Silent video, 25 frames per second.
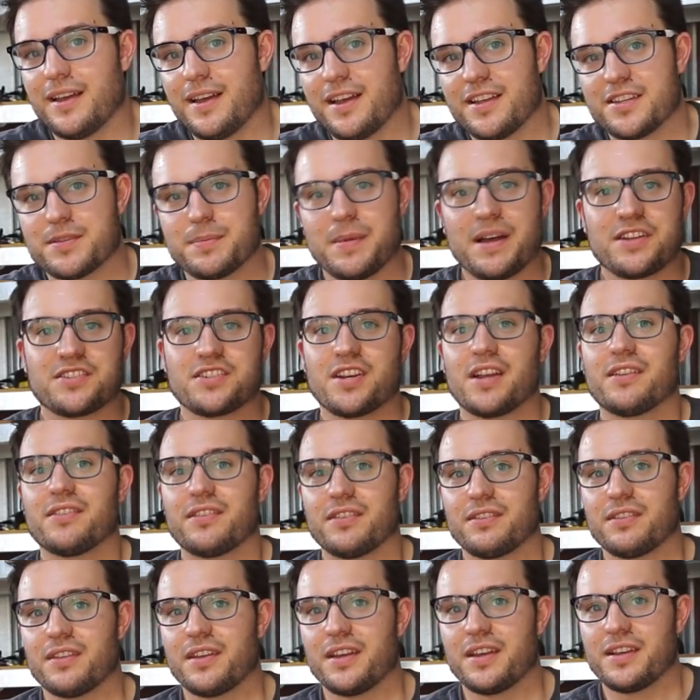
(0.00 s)
as much
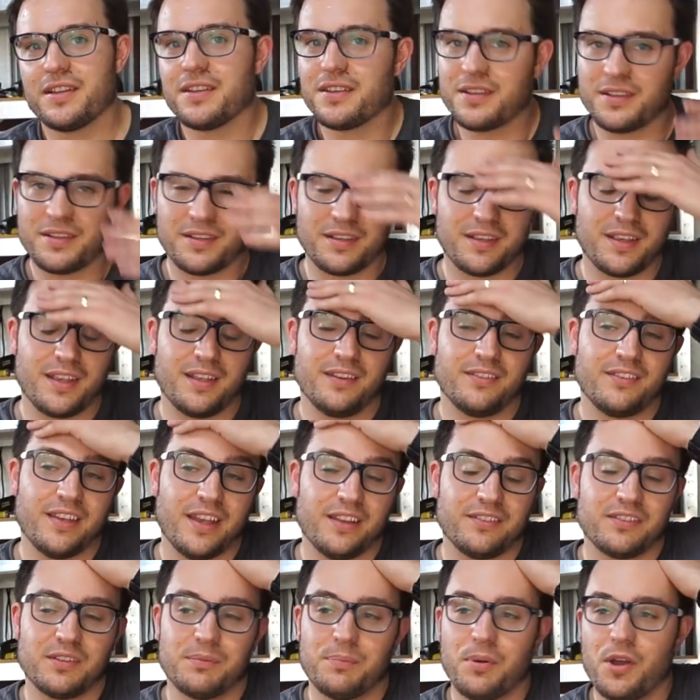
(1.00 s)
under the
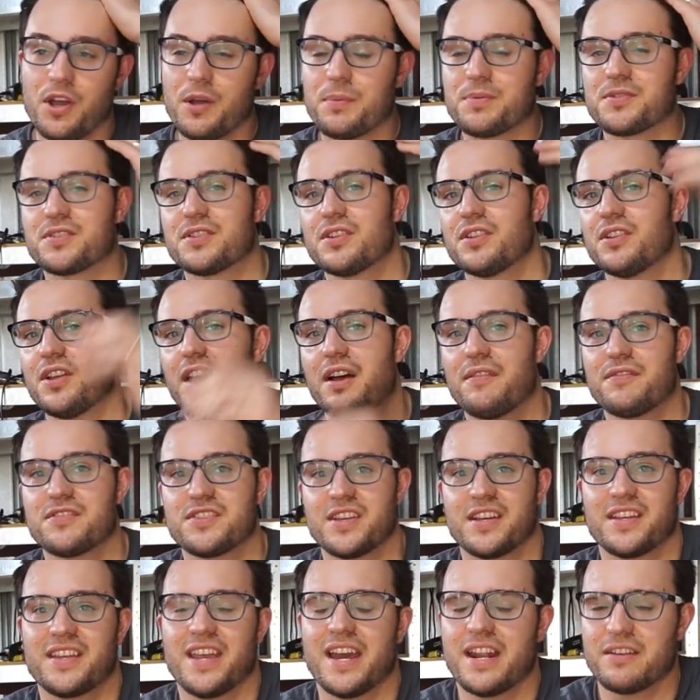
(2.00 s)
intended purpose of the knife as
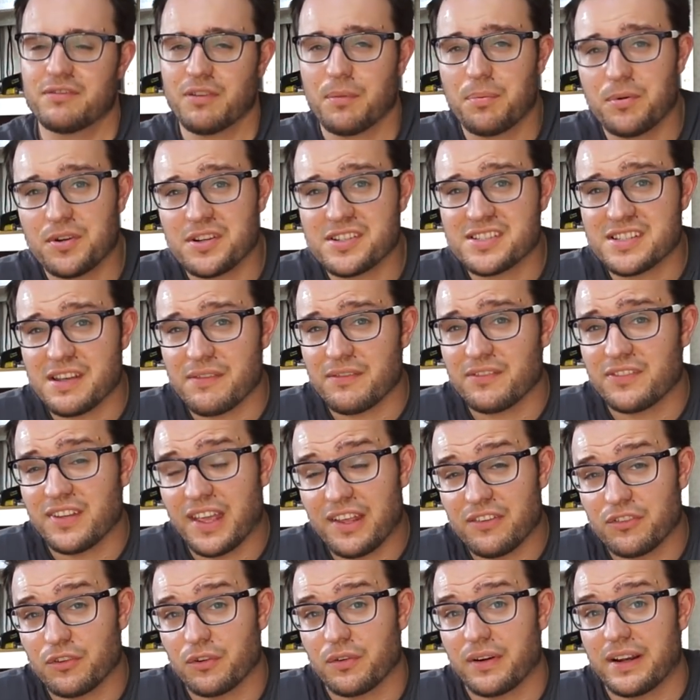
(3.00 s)
I can. If I put a
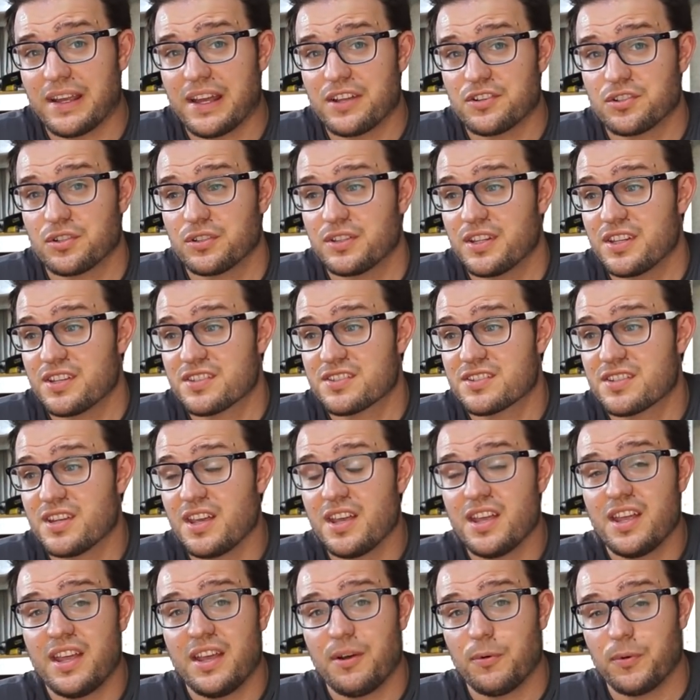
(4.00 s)
17 degree edge on this
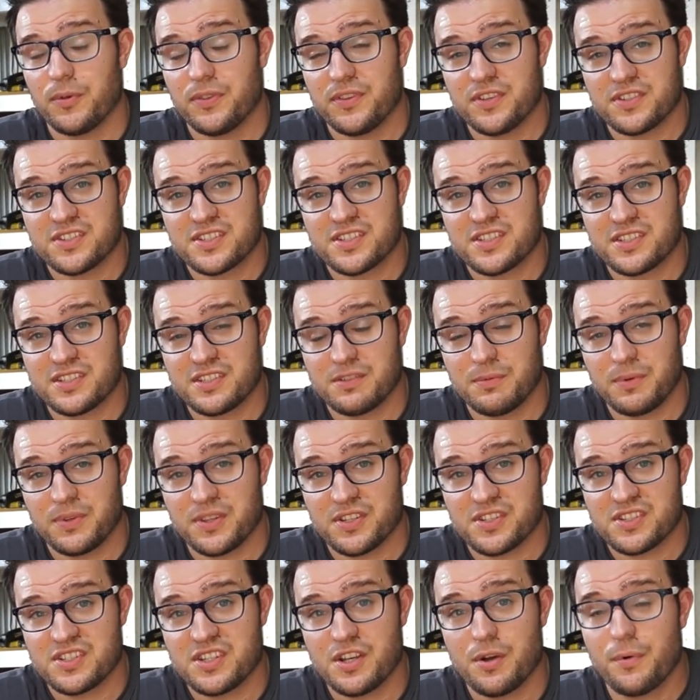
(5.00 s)
with this with
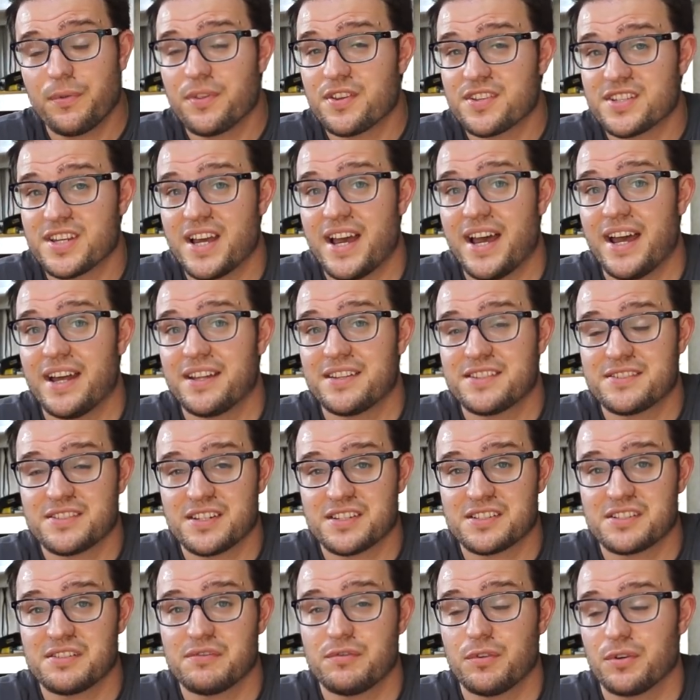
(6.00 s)
a steel this hard,
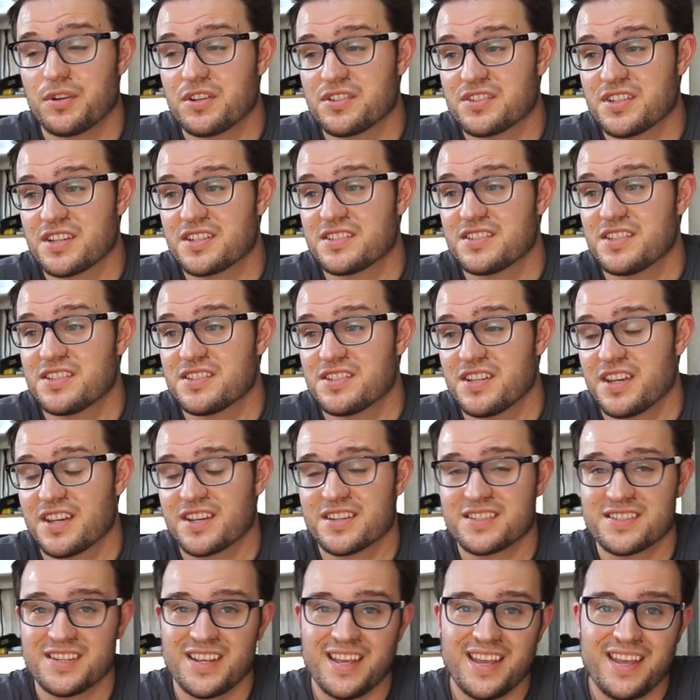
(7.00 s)
64 to
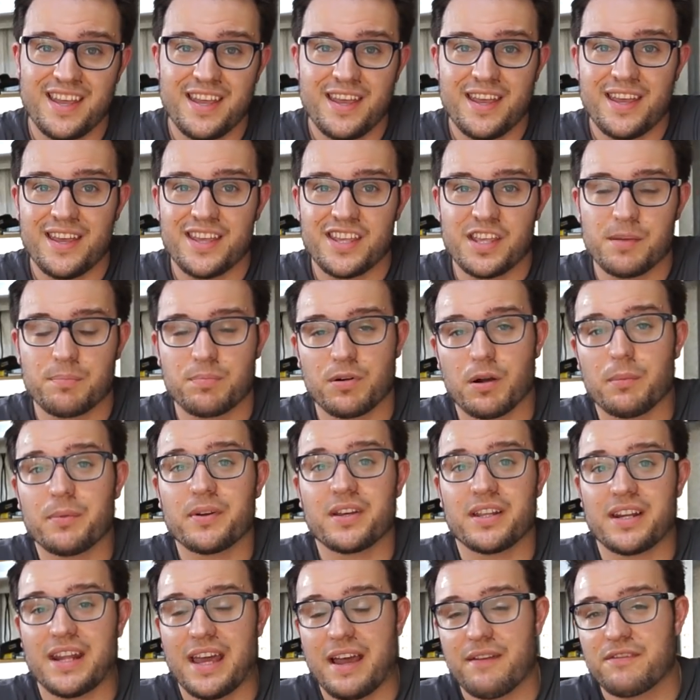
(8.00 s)
66, you're
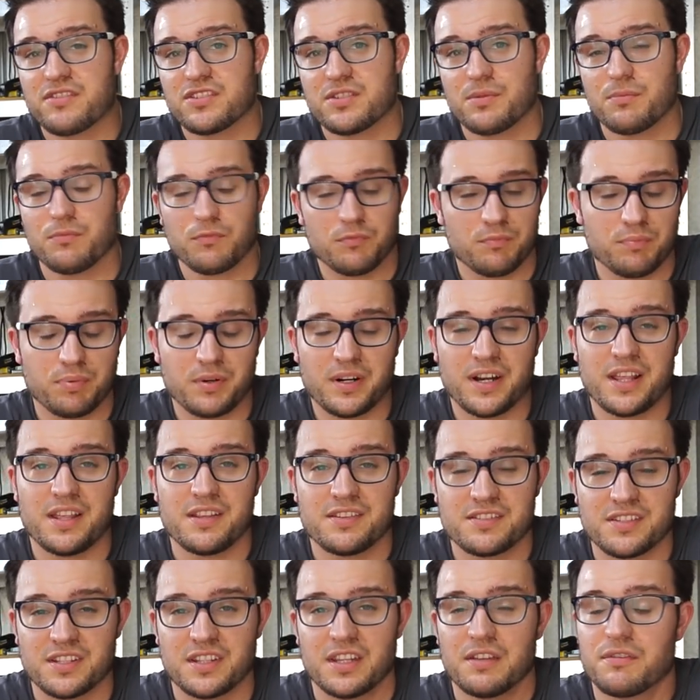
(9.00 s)
probably going to have some pretty
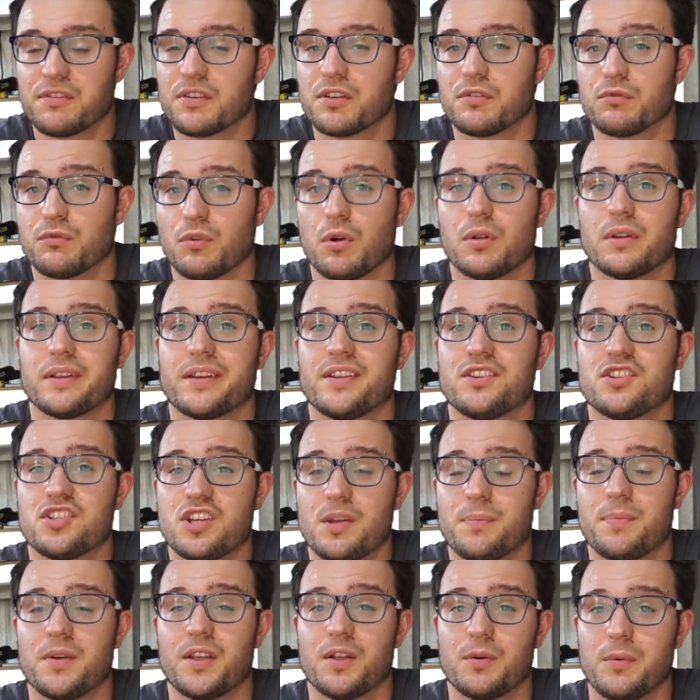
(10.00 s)
significant rolling and
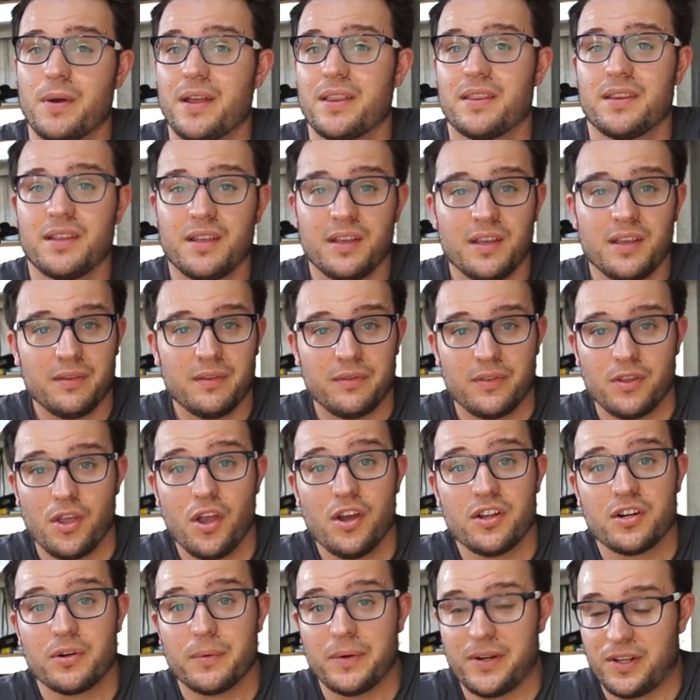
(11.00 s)
chipping when the
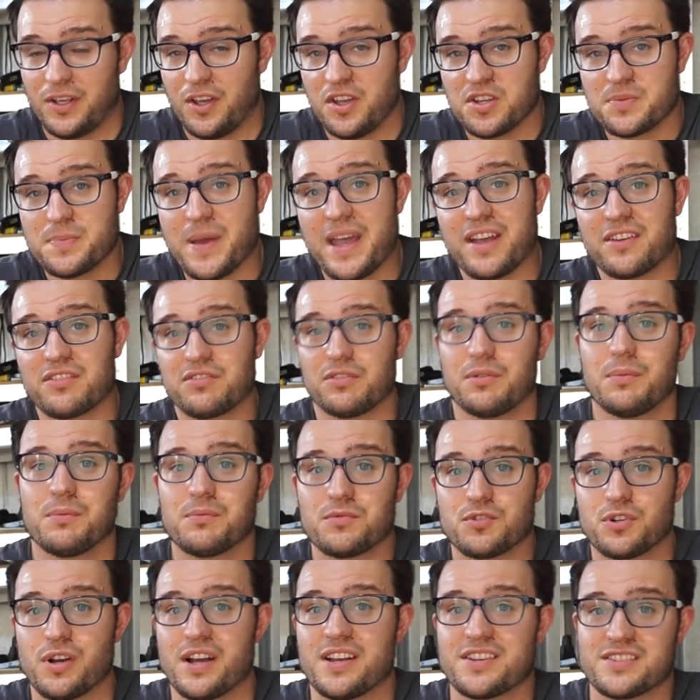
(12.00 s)
owner, when it goes back to
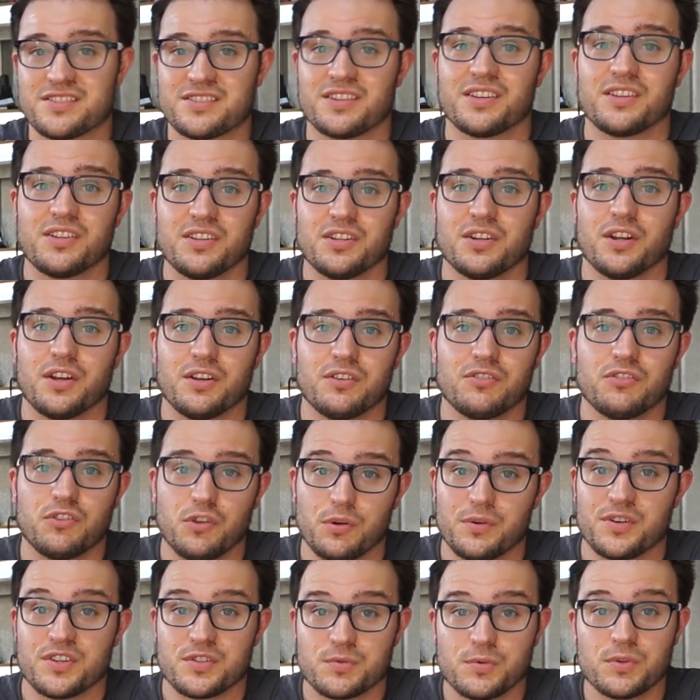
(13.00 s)
him, tries to, you know,
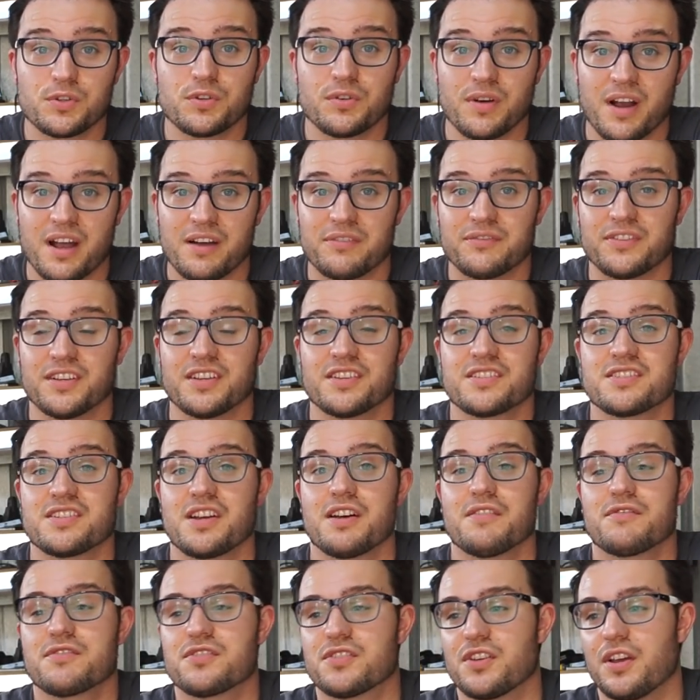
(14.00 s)
do his woodcrafting
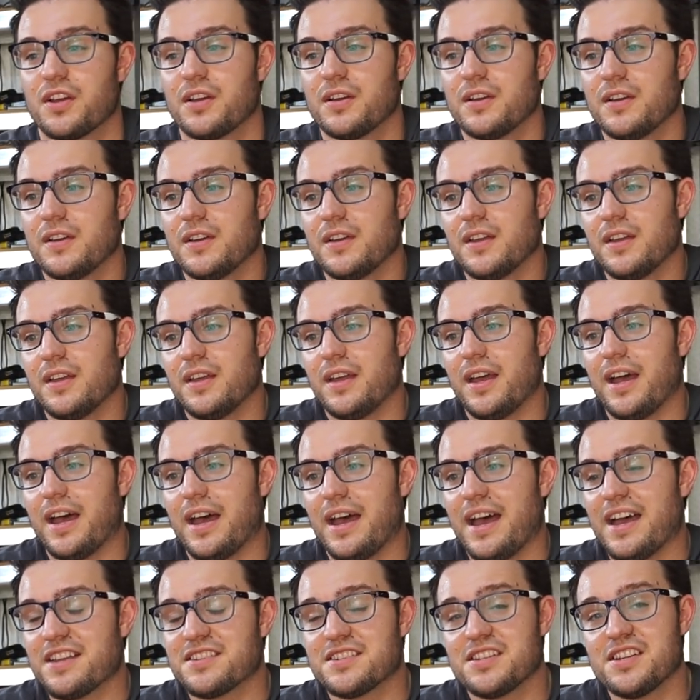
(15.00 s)
stuff. So
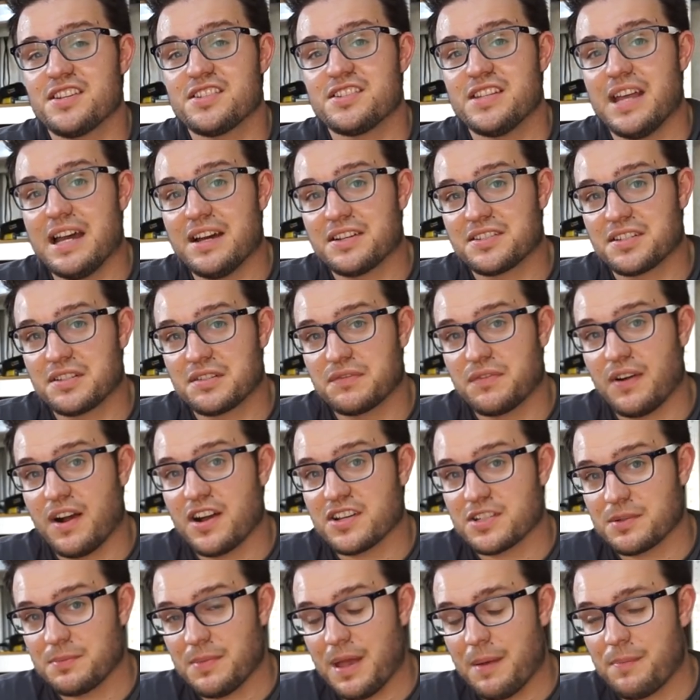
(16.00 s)
uh, as it is now, it's as far
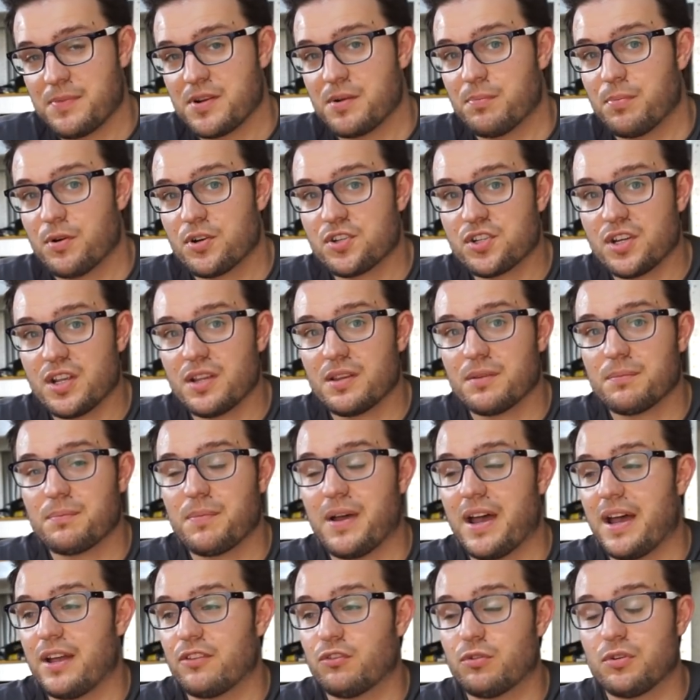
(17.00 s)
as I'm happy to push it,
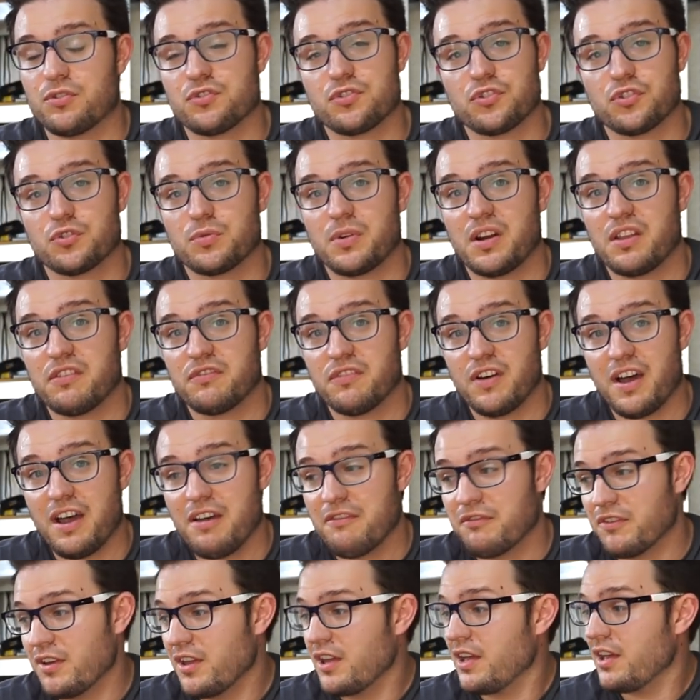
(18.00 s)
uh,
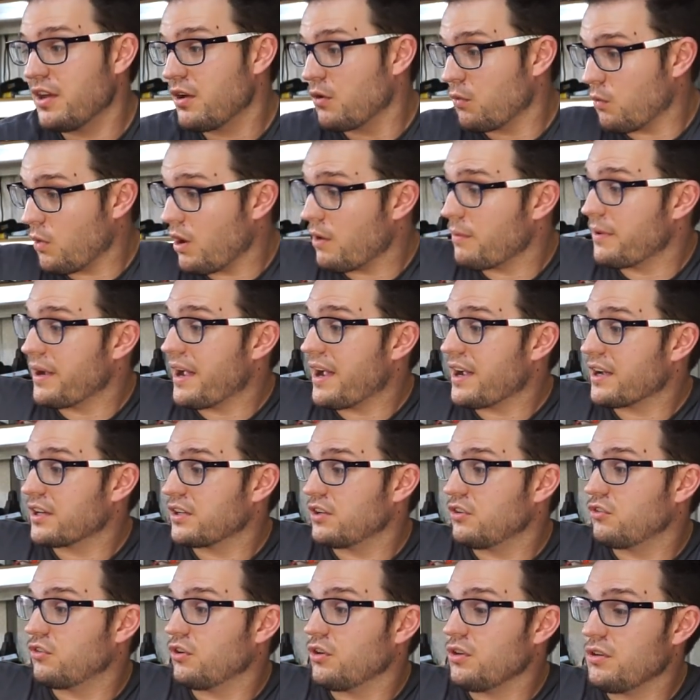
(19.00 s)
225. What we are
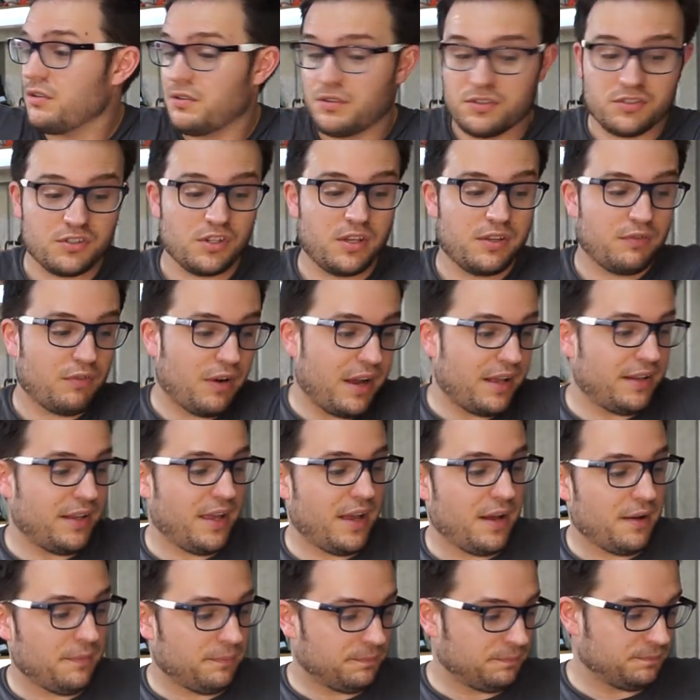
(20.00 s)
going to do, so right
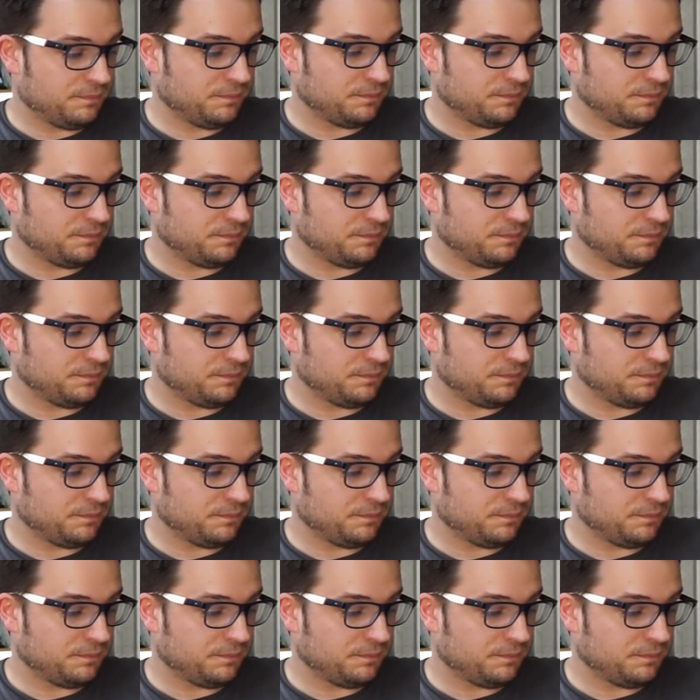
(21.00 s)
now,